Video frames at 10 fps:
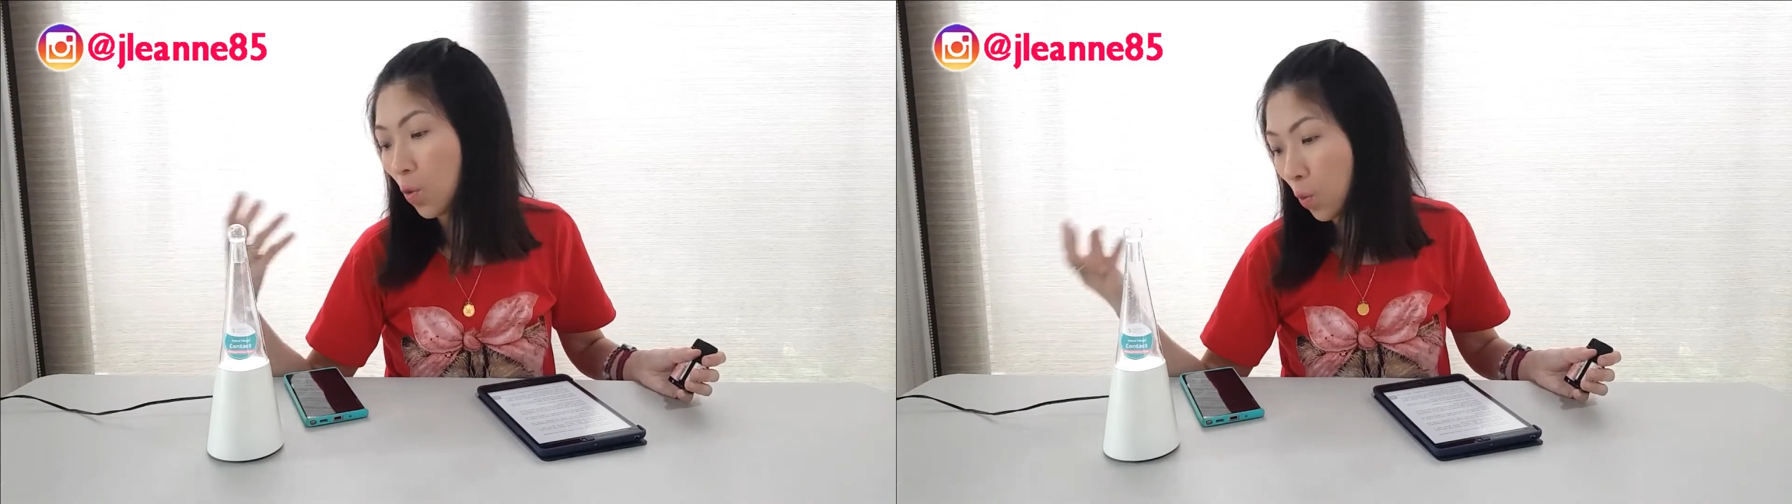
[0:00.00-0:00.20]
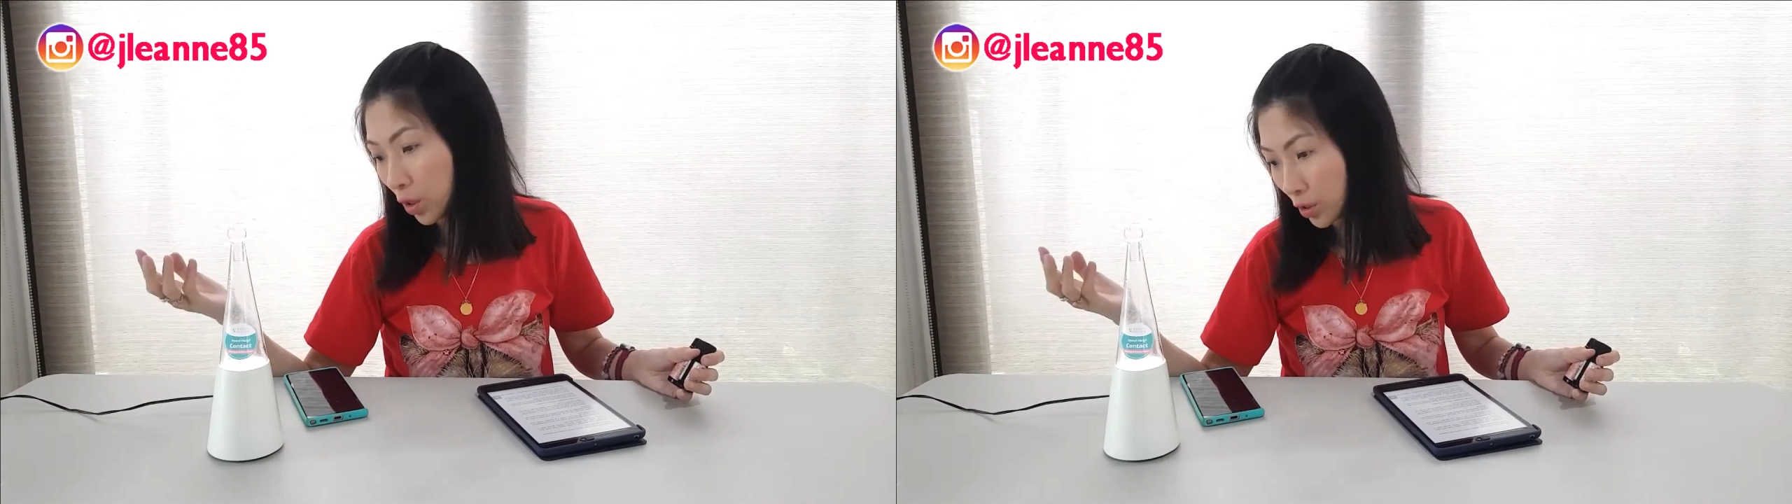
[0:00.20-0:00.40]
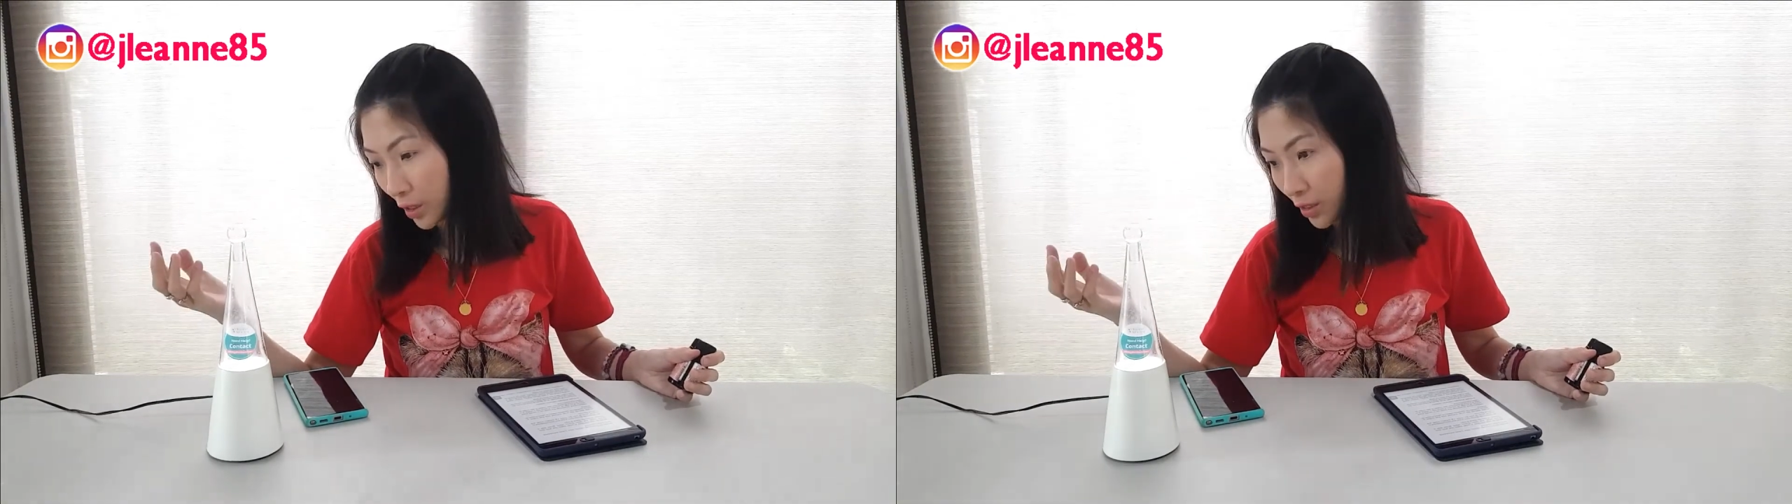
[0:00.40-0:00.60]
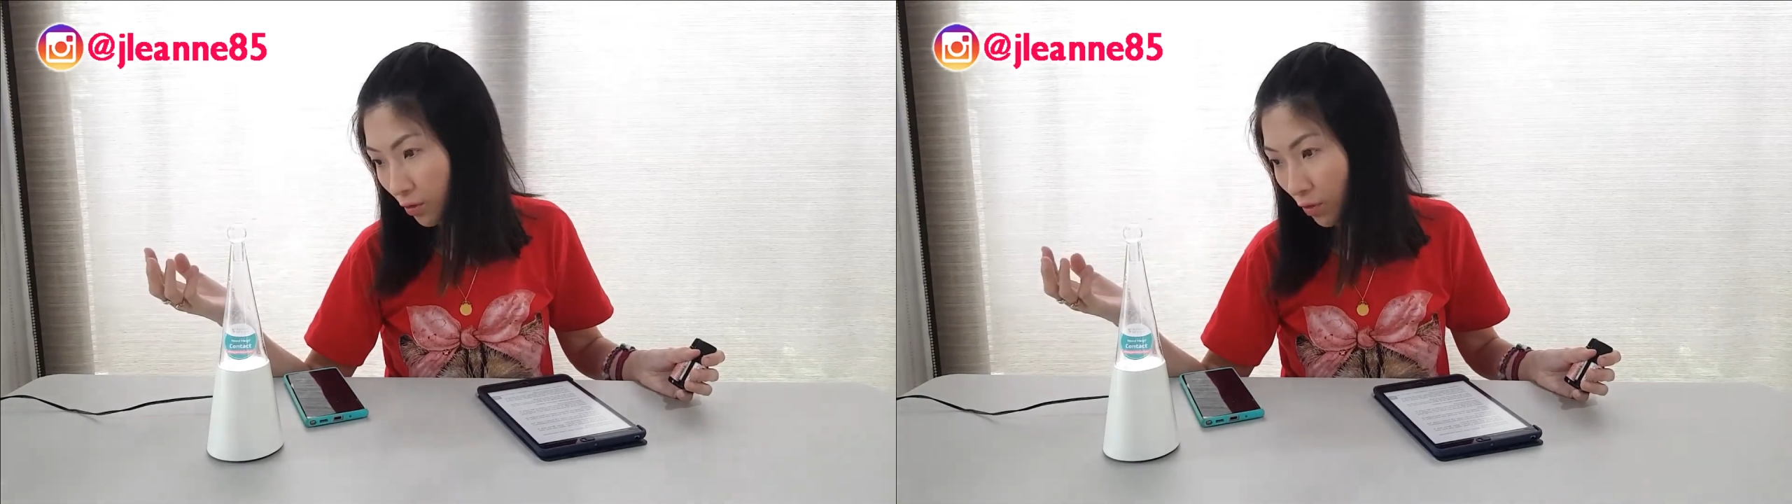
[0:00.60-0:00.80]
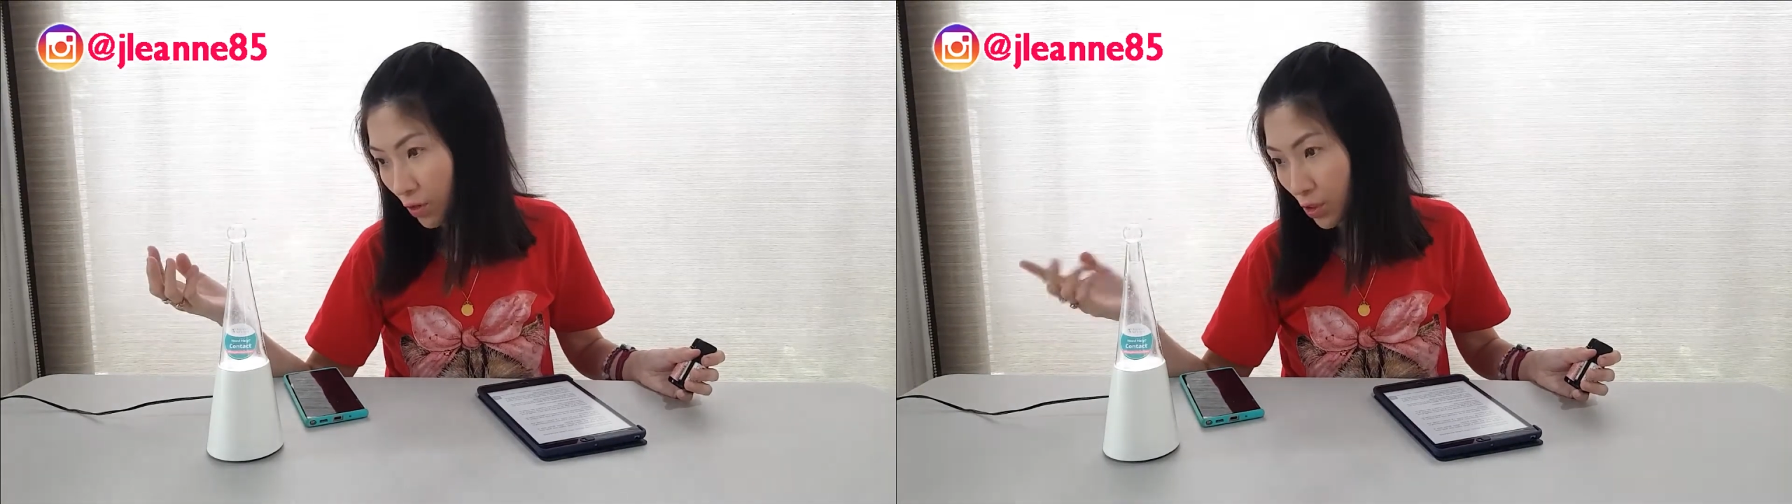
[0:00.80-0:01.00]
waterless
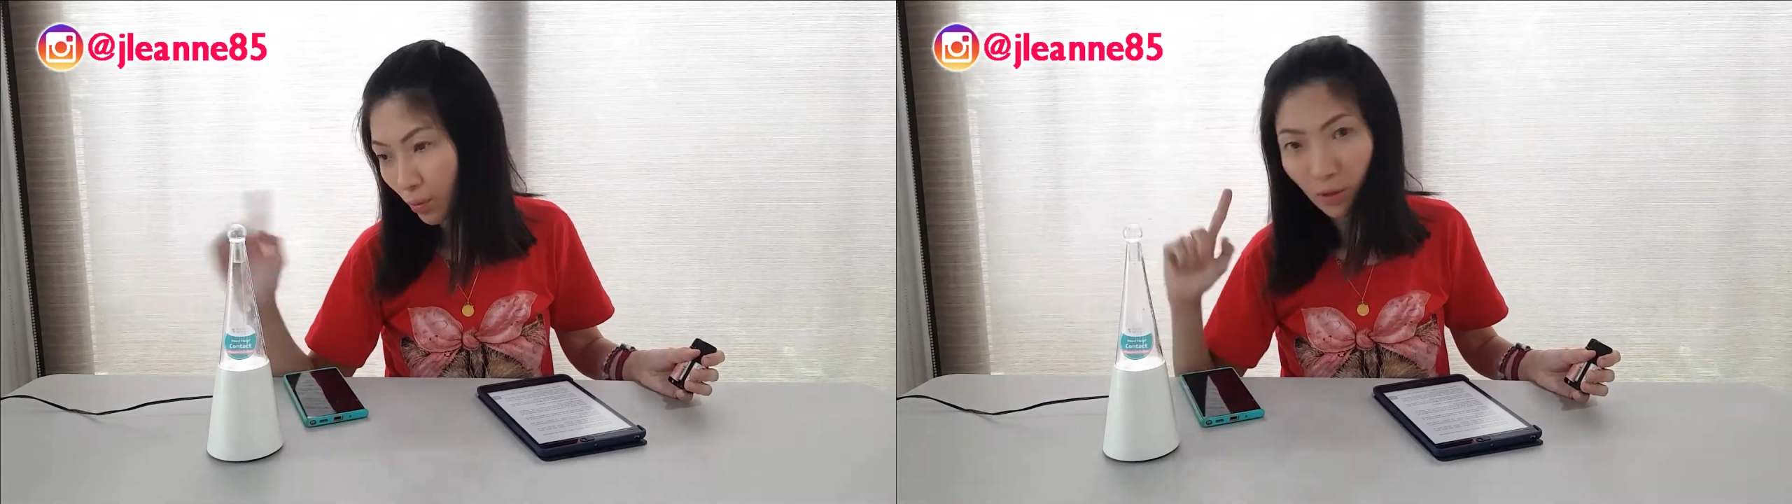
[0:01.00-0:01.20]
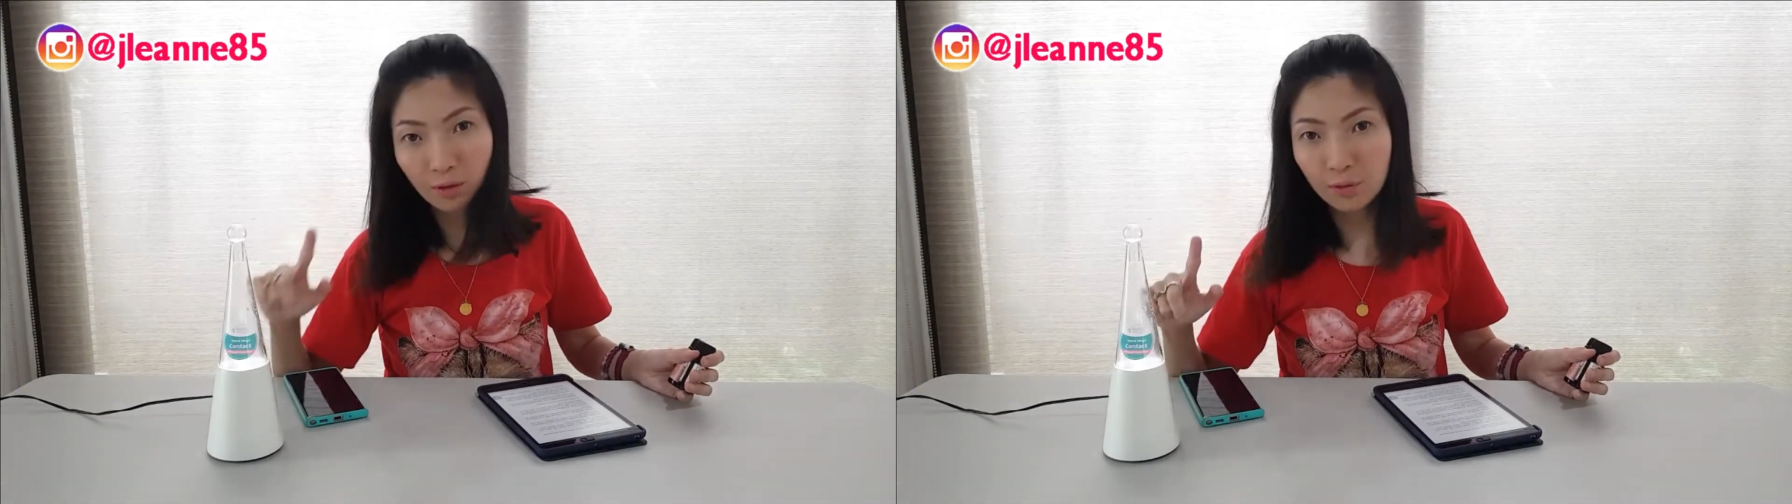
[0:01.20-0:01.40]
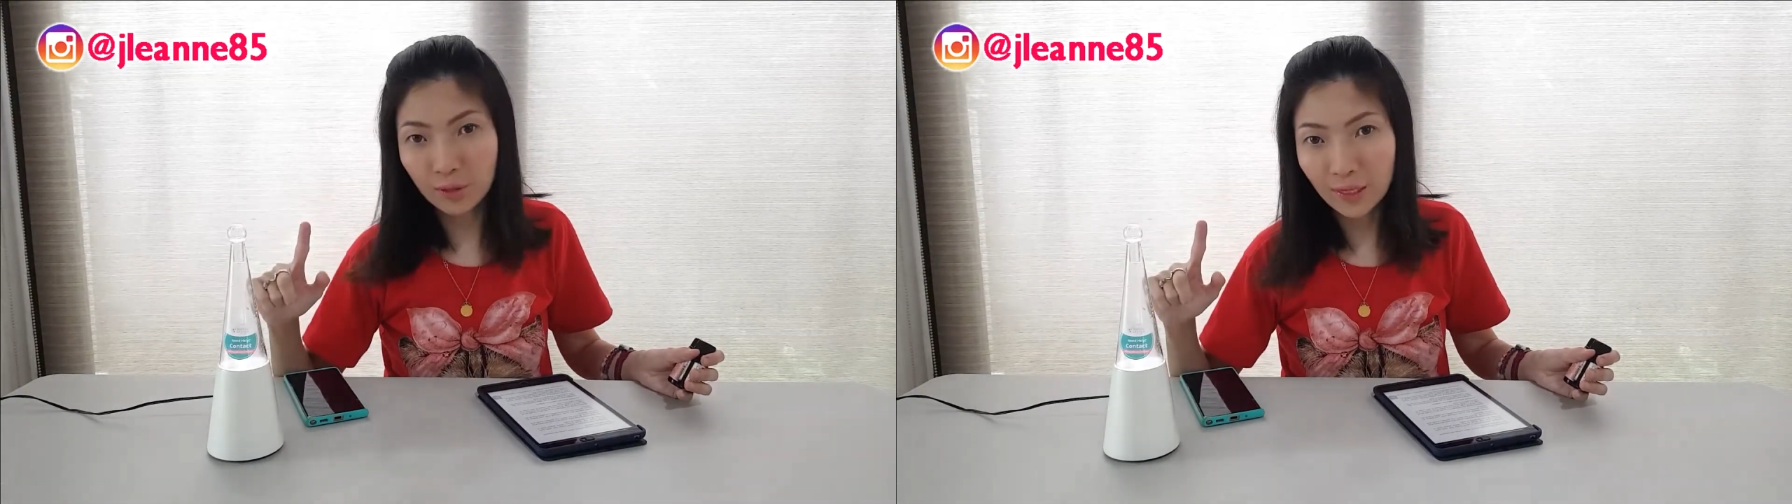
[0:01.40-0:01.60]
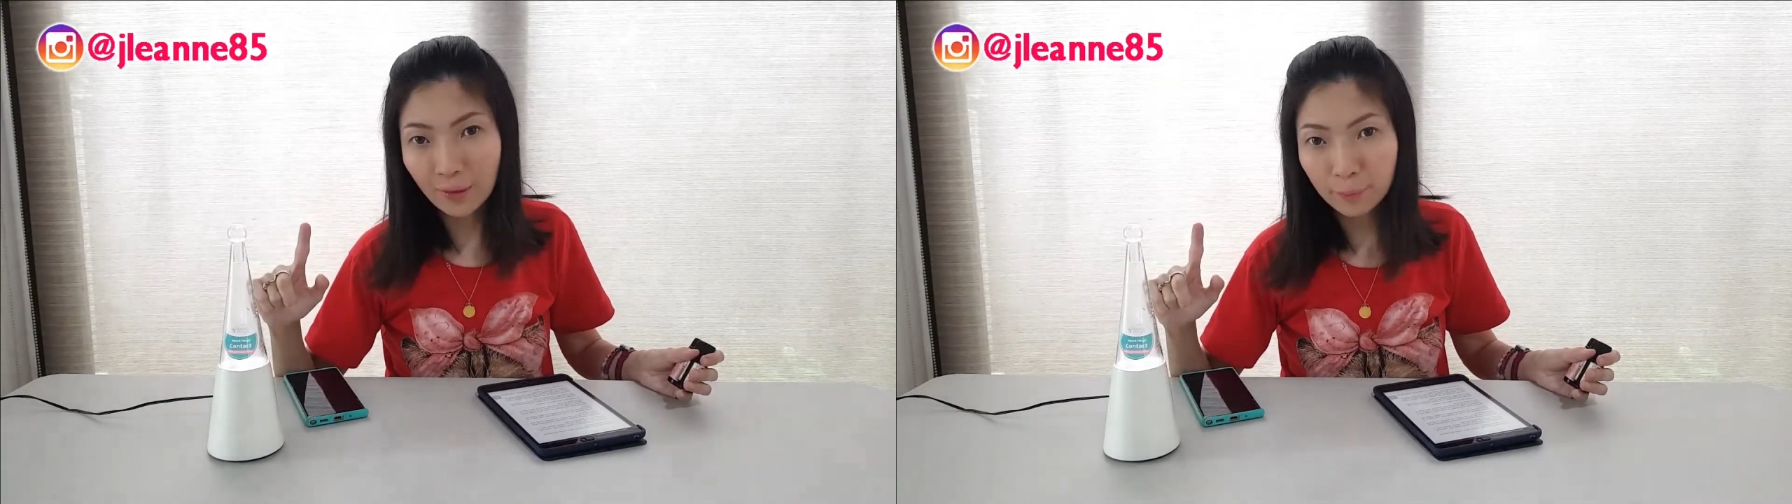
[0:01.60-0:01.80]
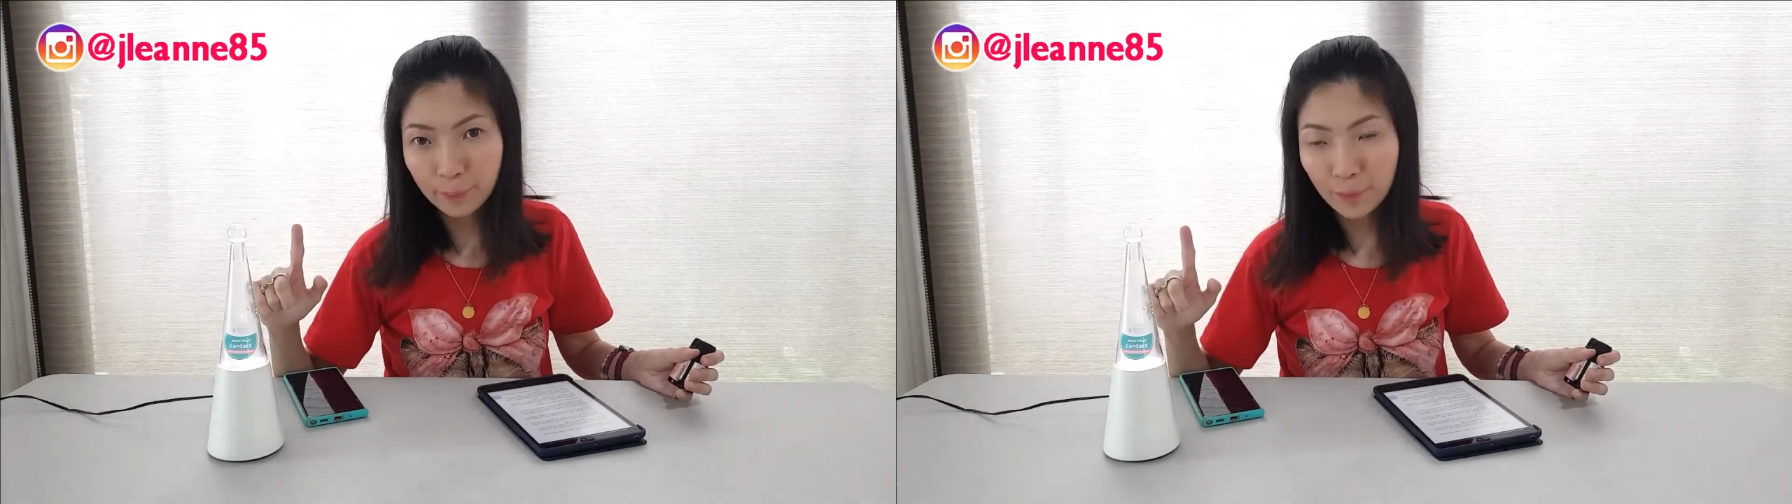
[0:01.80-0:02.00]
diffuser, but don't worry.